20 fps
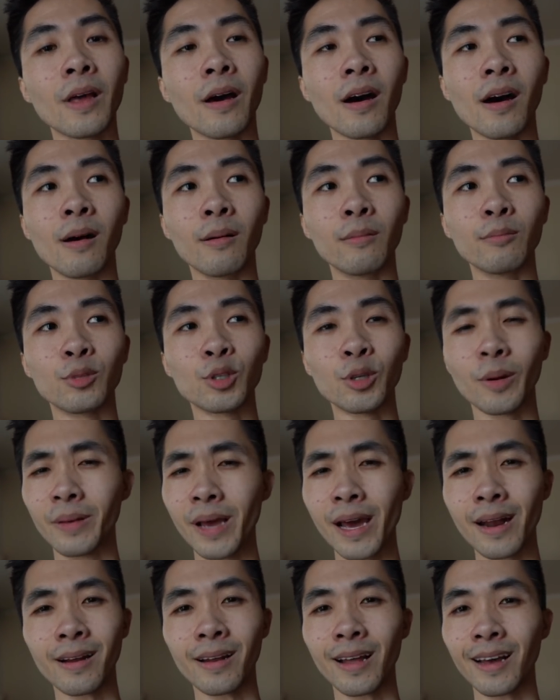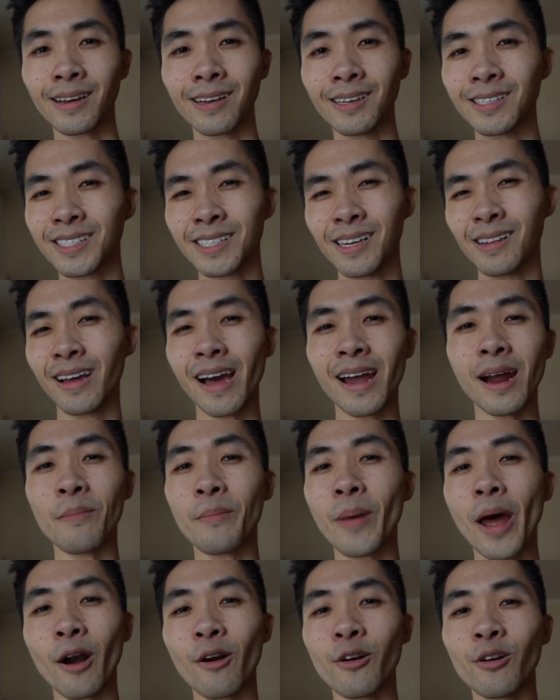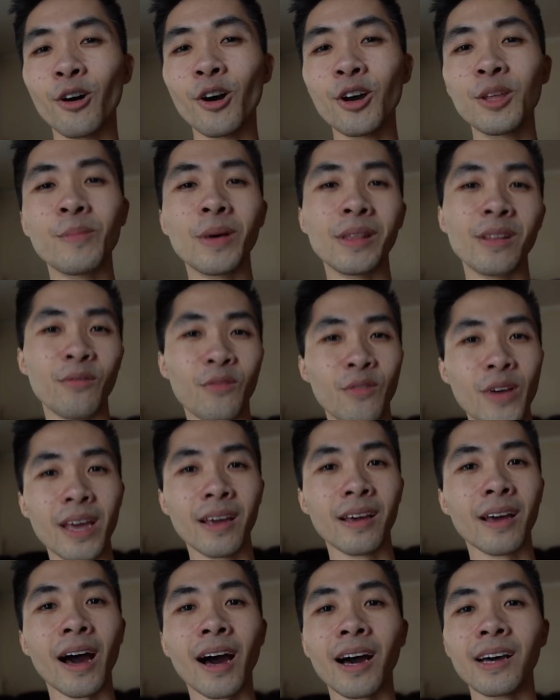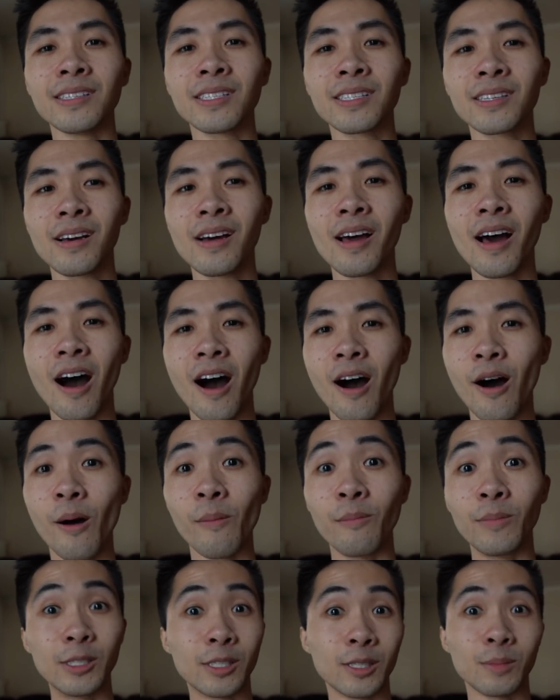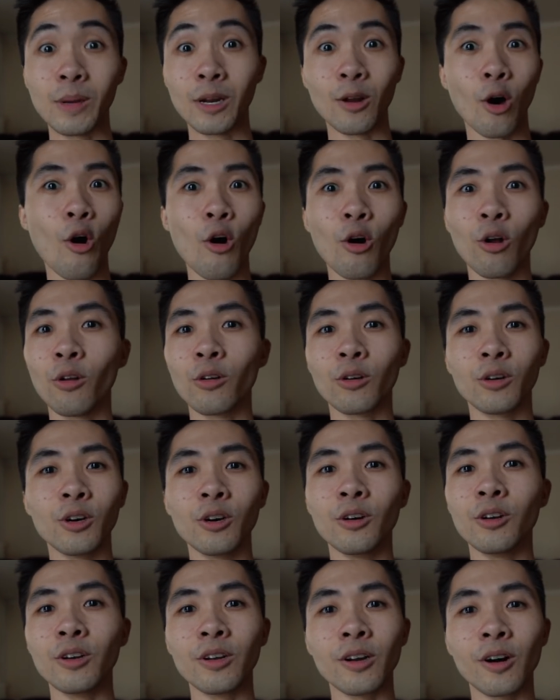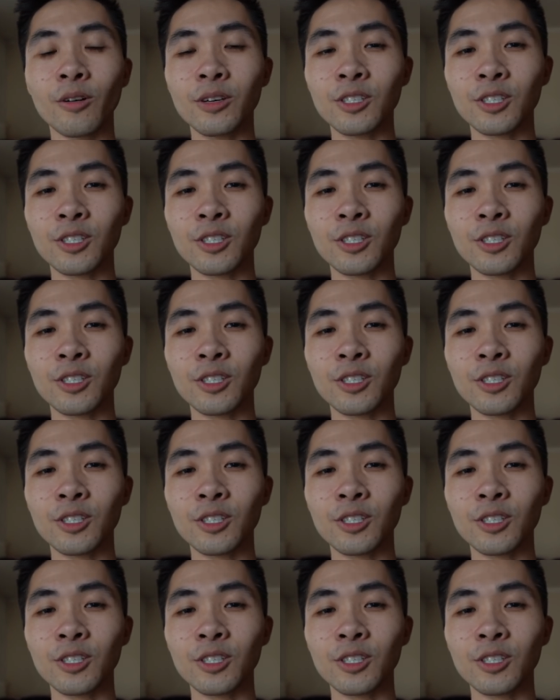Um, so I'm kind of like still kind of paranoid, but the thing guys, um, it's been all good you know.